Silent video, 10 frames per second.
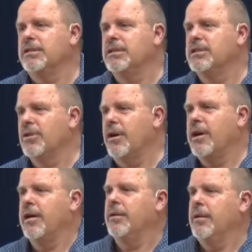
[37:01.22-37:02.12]
heart's
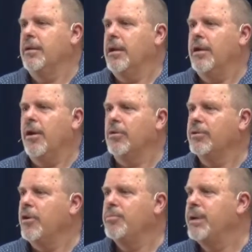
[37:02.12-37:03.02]
desire and
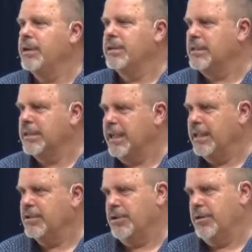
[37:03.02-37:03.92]
hold no bitterness
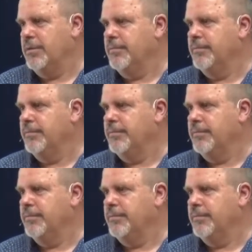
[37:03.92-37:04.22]
against him.